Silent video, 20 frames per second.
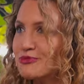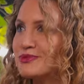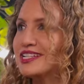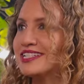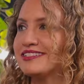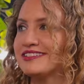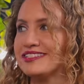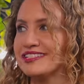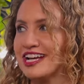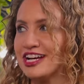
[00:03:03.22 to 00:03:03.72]
so many
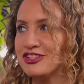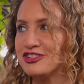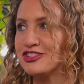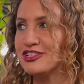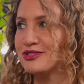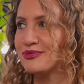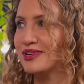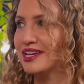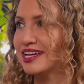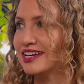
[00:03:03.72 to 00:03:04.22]

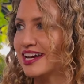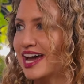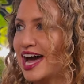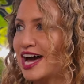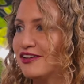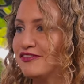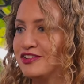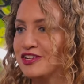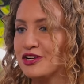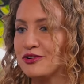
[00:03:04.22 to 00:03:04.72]
discussions we could
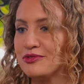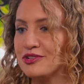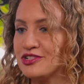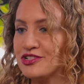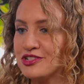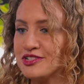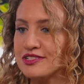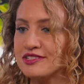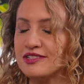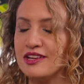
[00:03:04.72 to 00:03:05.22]
have here,
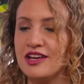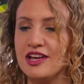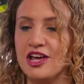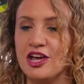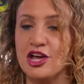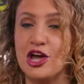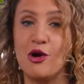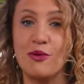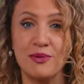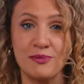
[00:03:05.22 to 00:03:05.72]
which is
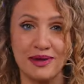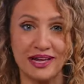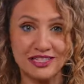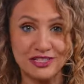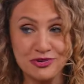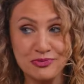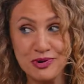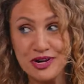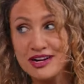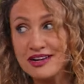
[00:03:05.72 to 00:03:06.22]
going back
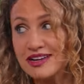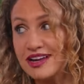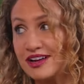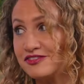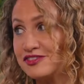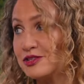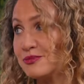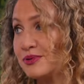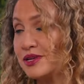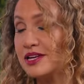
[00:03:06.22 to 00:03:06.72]
to work
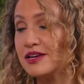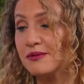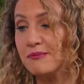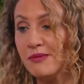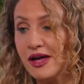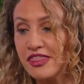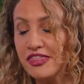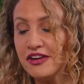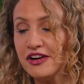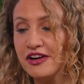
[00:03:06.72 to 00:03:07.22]
after being a
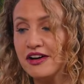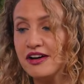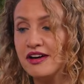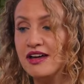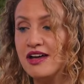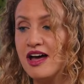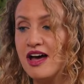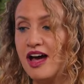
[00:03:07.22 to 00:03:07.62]
mother,